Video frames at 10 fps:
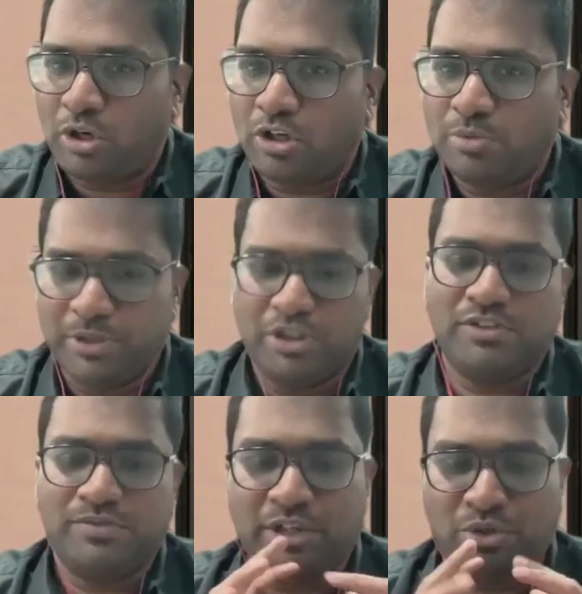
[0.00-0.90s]
to talk to,
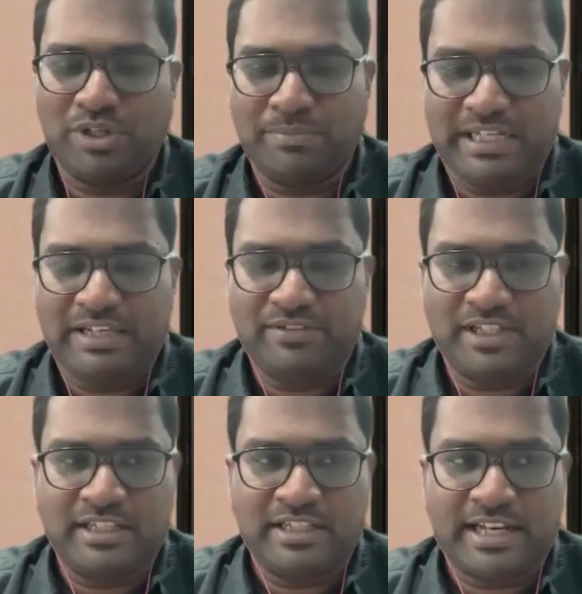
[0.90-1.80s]
because we truly believe
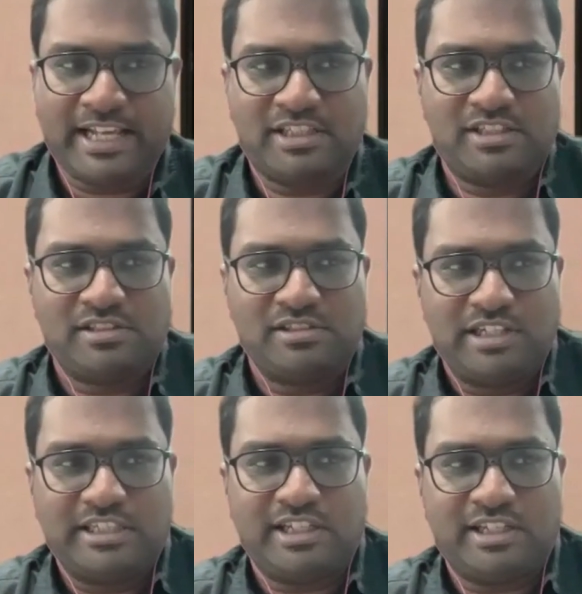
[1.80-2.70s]
that in the next,
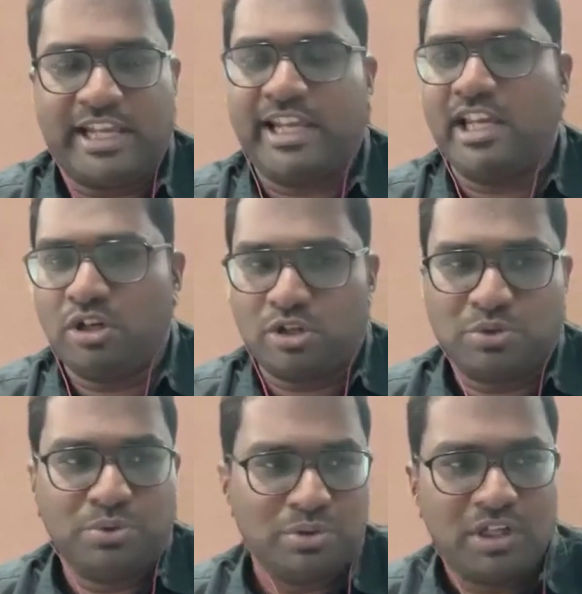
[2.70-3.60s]
let's say, decade or
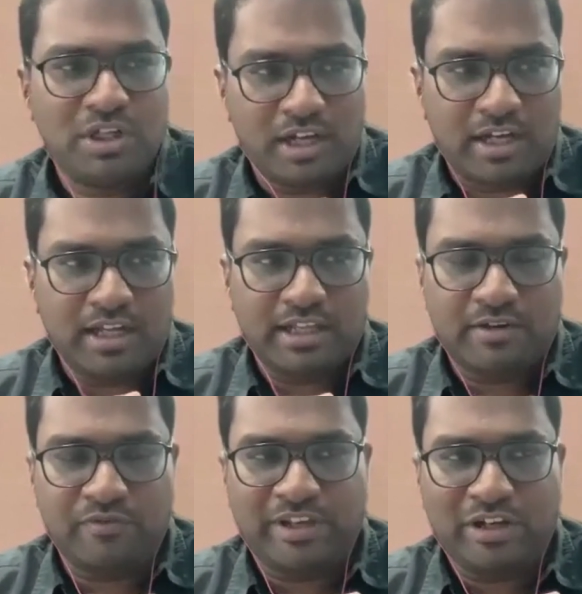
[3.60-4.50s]
two,
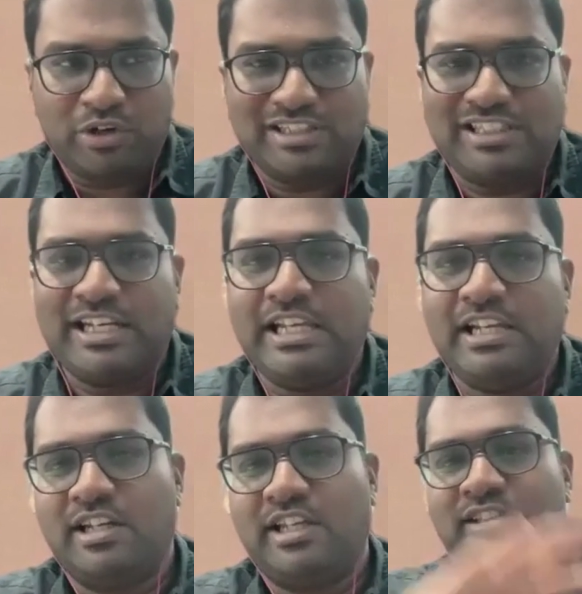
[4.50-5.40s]
we'll only see an
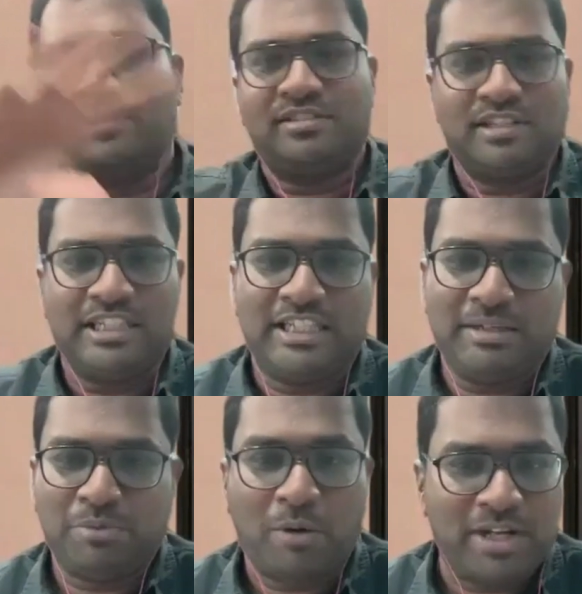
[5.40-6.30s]
increase in the
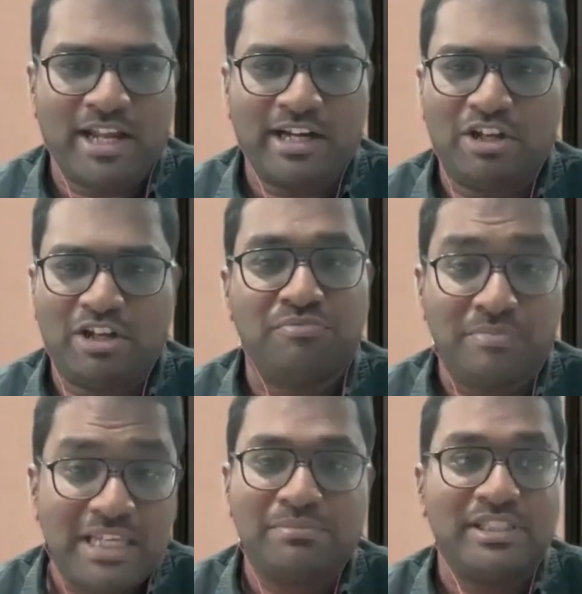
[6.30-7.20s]
popularity of
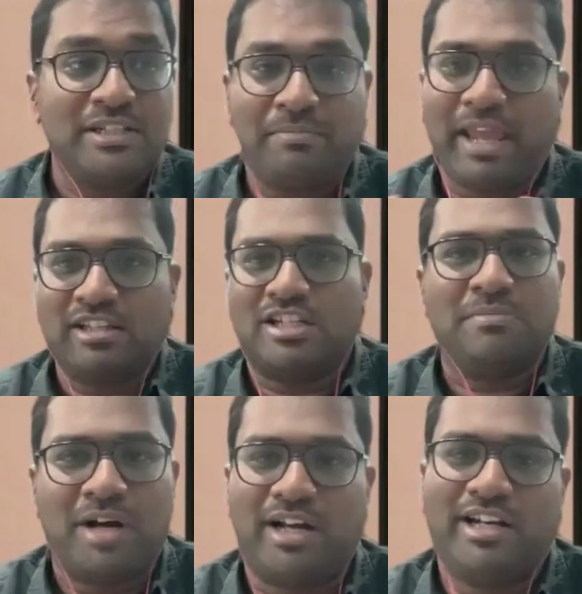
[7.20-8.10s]
memes in
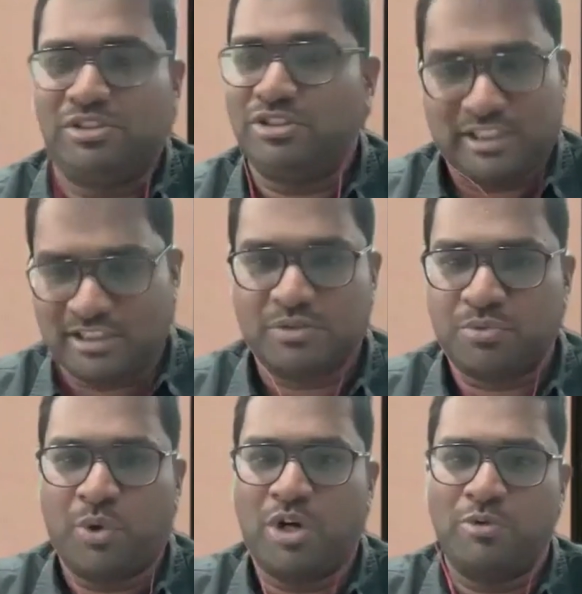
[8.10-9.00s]
mainstream marketing. So that's
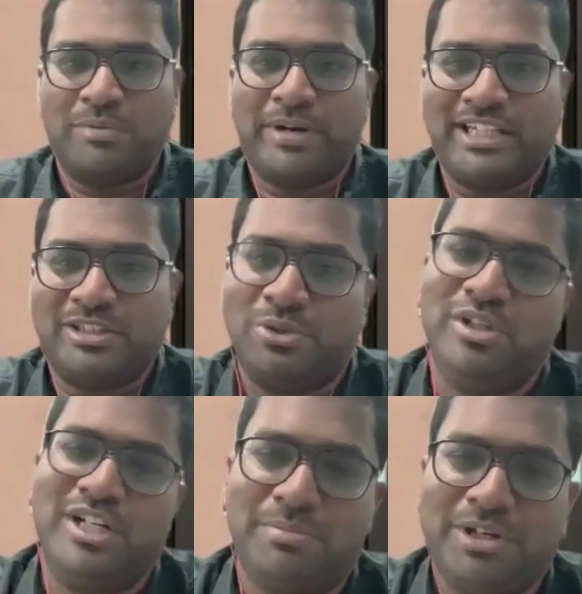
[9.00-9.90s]
what we're betting the
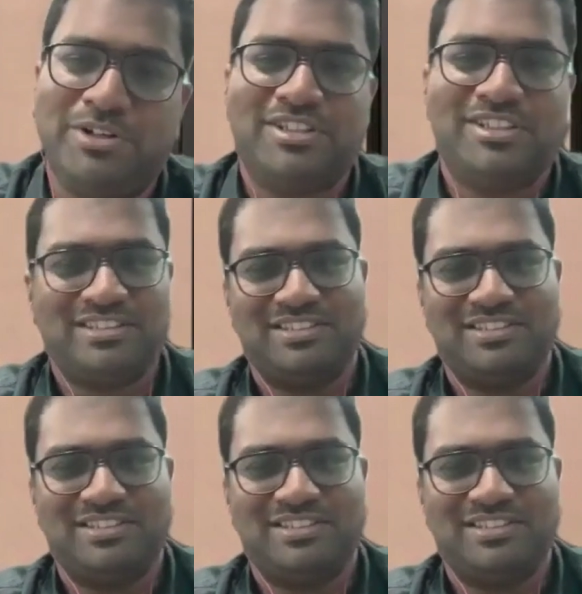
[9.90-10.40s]
whole company on.